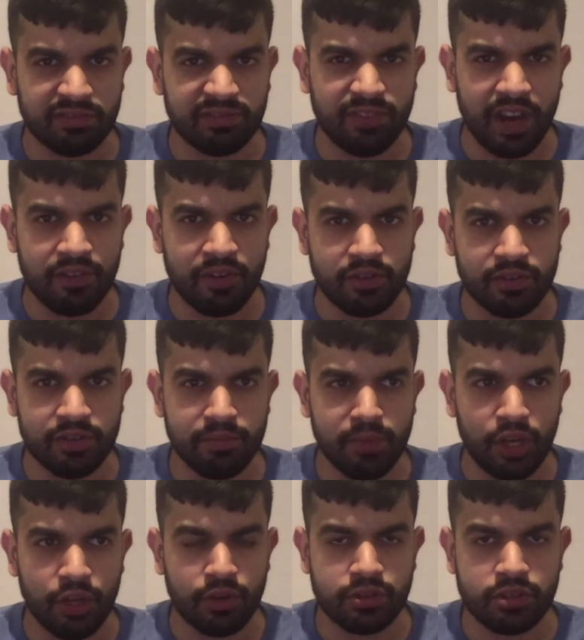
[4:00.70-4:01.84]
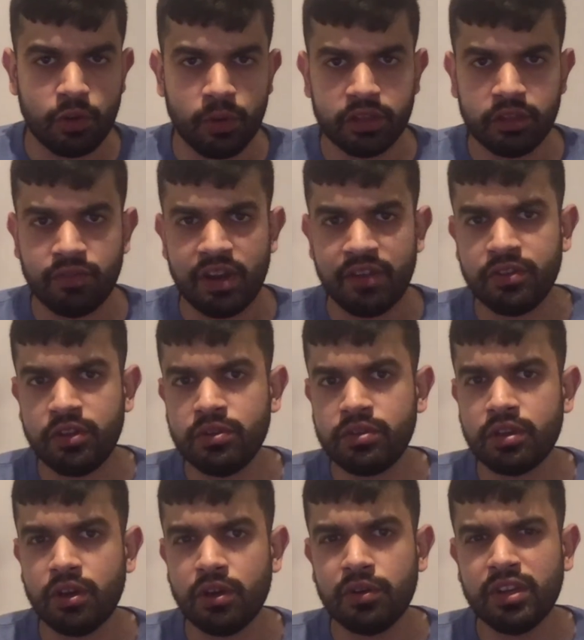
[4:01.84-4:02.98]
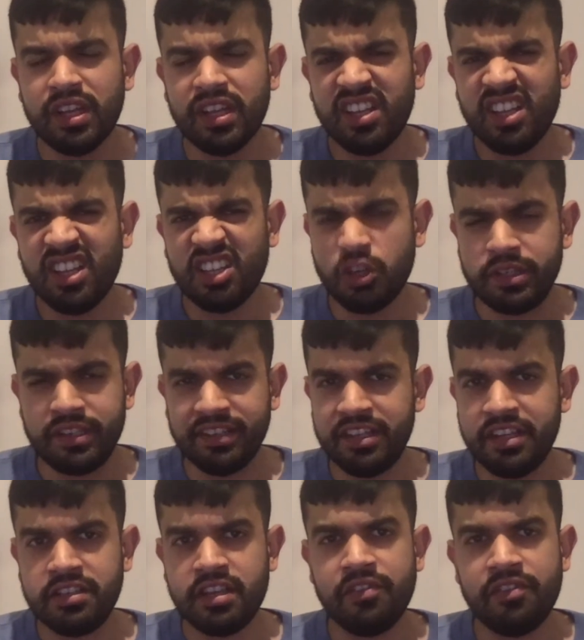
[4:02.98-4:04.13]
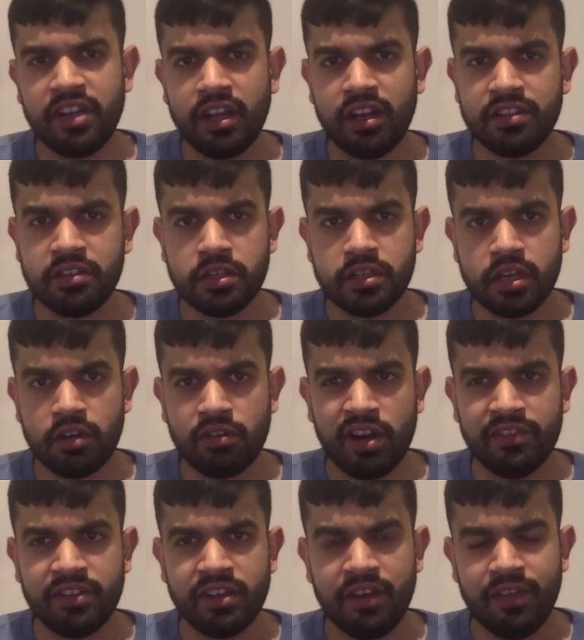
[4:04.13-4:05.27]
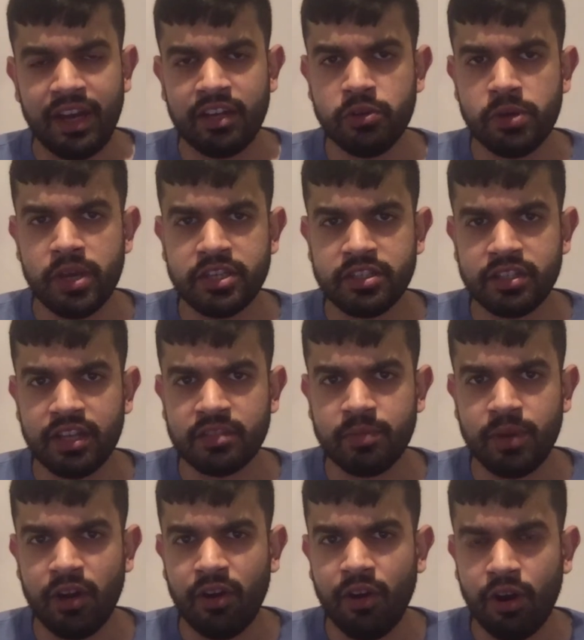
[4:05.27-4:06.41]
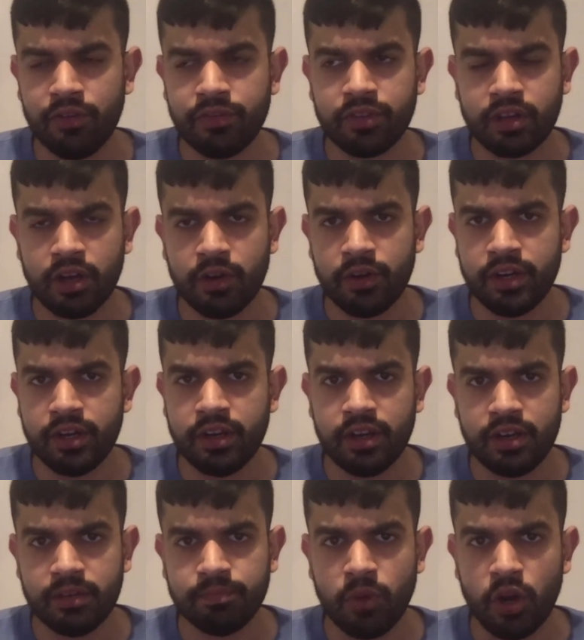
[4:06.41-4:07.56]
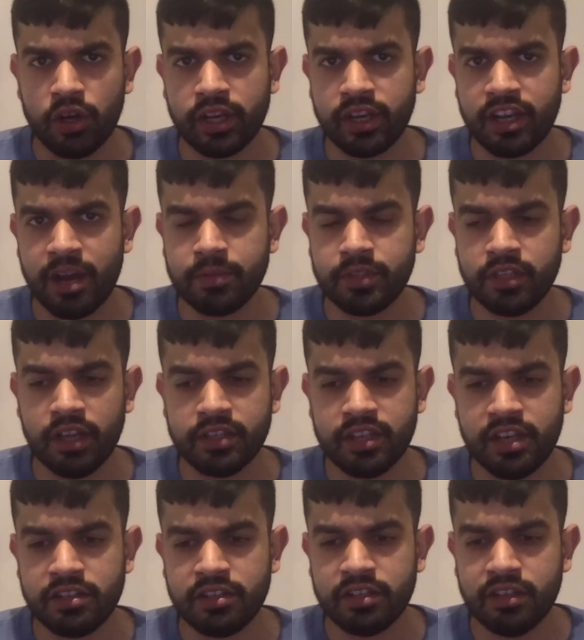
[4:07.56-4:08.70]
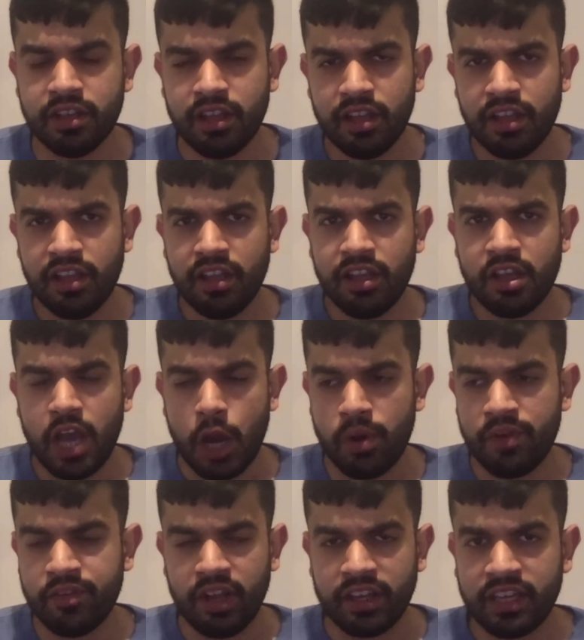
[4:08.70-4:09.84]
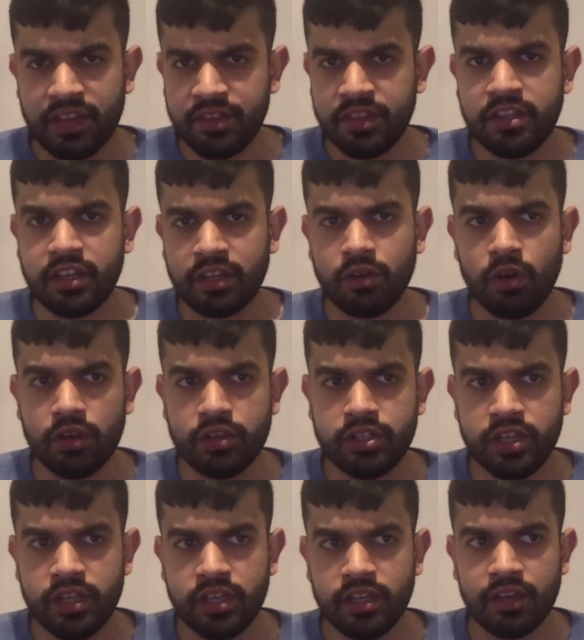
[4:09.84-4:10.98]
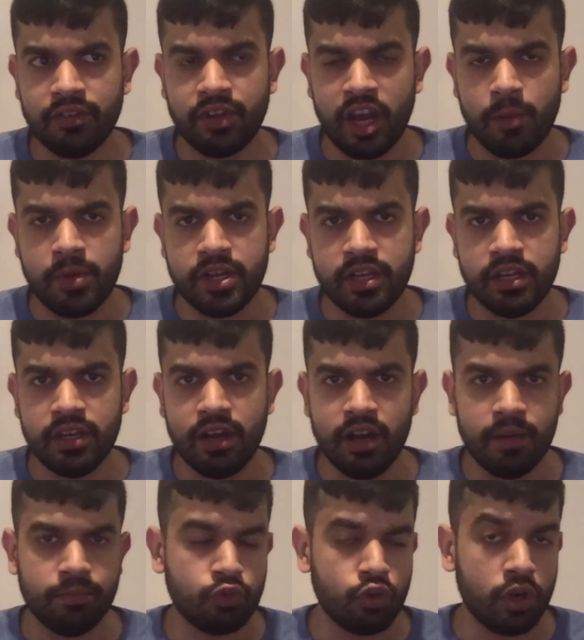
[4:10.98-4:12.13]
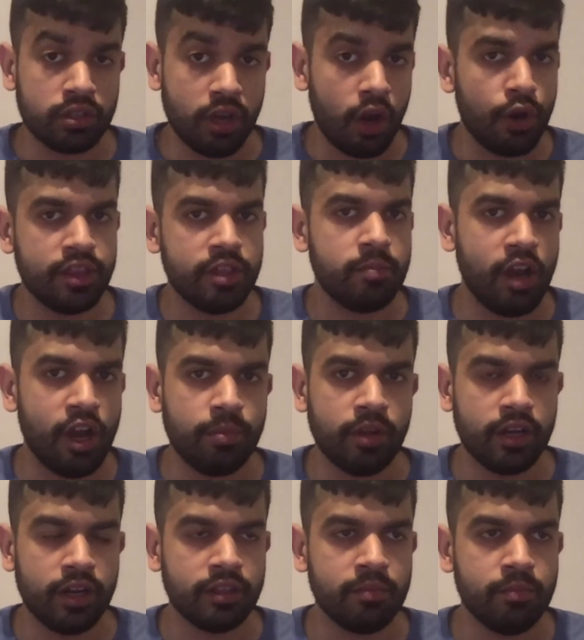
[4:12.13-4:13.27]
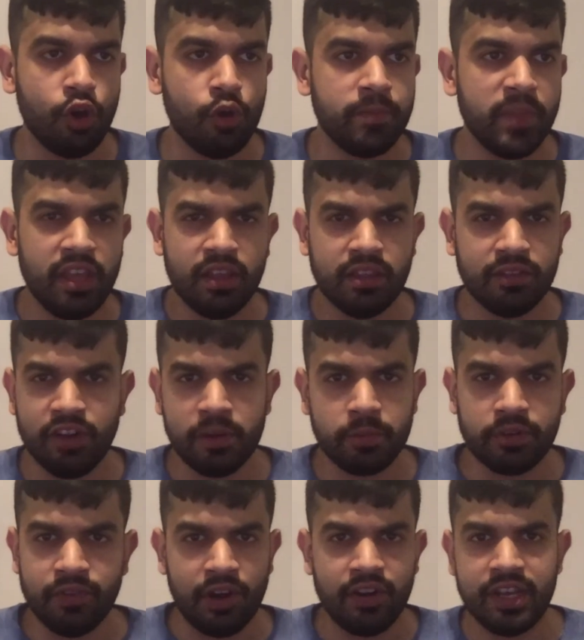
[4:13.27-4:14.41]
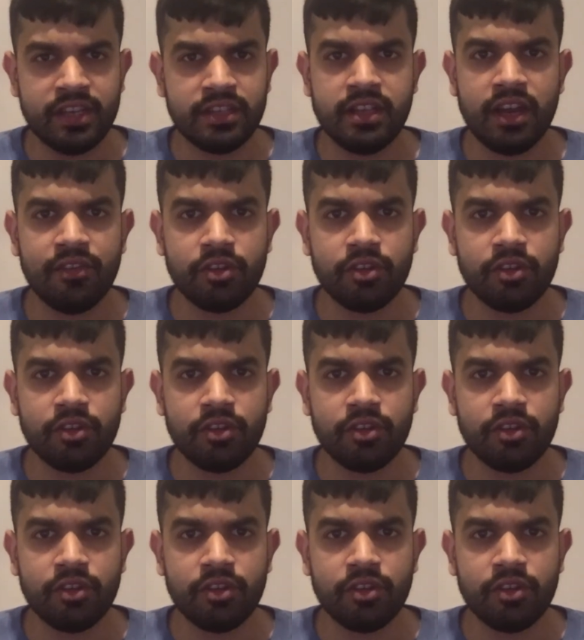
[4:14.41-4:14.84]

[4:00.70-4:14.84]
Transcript: 500 million or so worth of revenue. So, using DCF analysis, I arrived at a valuation that's about half the current um, market capitalization. However, like given the technology, given how many um, drugs are in the pipeline at the moment, the firm could very easily have a